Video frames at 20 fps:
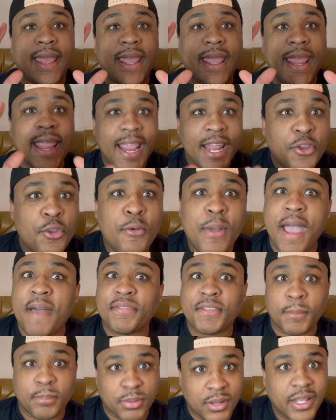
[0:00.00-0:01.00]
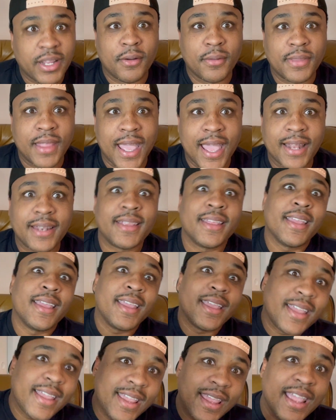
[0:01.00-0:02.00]
And you have to play on that.
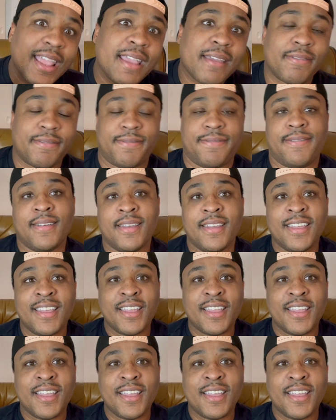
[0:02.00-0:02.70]
If